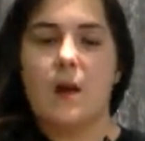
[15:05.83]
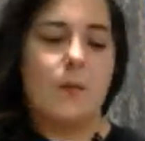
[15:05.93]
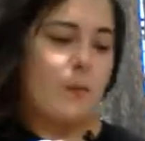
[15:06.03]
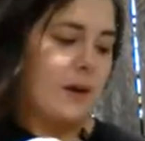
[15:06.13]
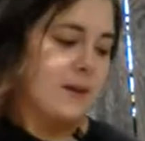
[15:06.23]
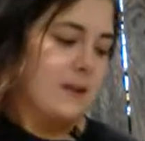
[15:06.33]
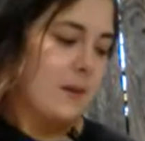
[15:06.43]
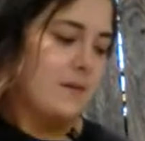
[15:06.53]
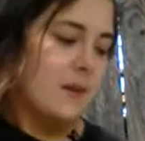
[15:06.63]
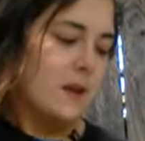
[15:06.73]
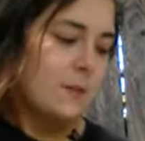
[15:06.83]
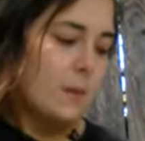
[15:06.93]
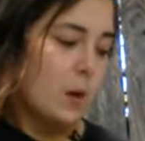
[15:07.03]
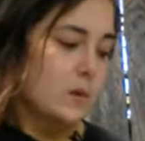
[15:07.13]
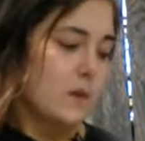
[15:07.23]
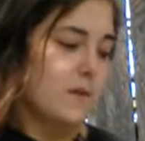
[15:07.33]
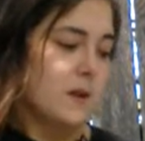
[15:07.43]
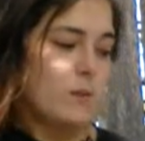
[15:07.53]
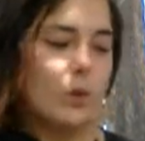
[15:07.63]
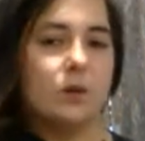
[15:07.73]
but most of
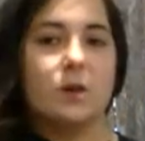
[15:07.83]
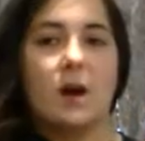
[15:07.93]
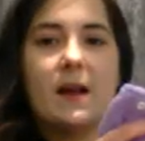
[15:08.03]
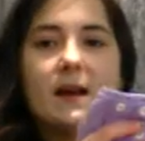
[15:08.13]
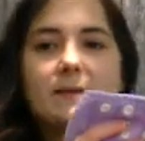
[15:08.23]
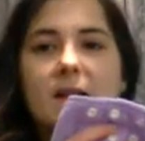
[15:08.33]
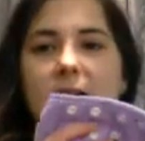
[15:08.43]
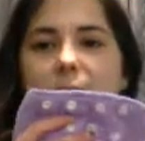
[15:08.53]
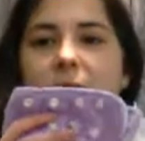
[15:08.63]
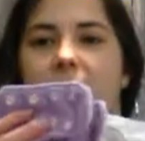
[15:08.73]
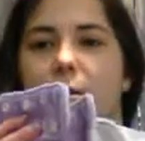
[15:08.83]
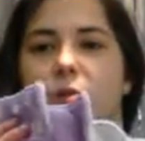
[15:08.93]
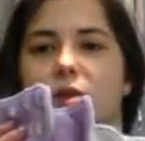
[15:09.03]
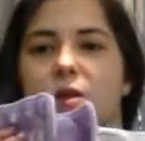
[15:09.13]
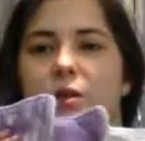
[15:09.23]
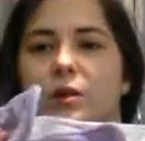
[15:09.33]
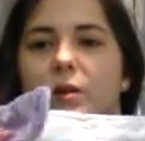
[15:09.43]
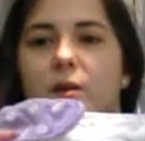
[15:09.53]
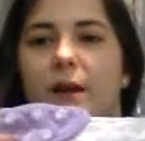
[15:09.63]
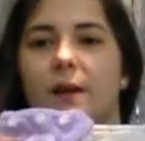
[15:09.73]
them will not have snaps, and they will just look
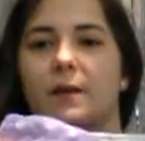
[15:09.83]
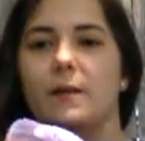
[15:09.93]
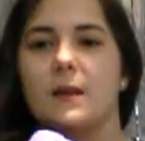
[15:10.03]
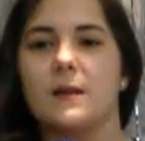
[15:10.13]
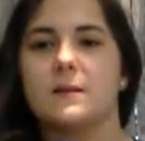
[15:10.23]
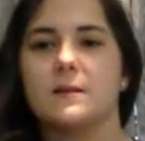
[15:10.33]
like this.